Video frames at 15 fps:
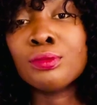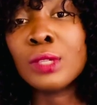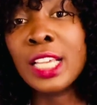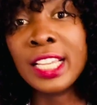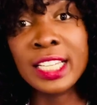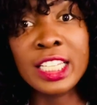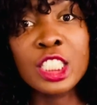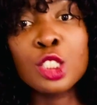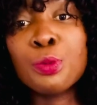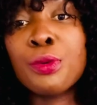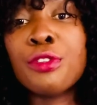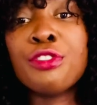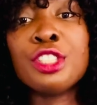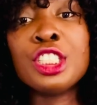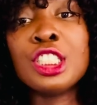English
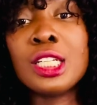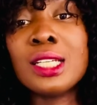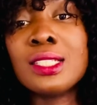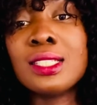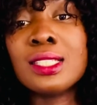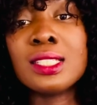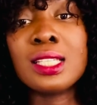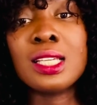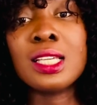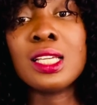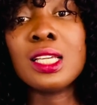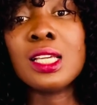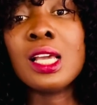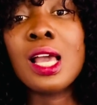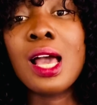
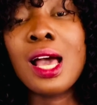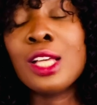proficiency,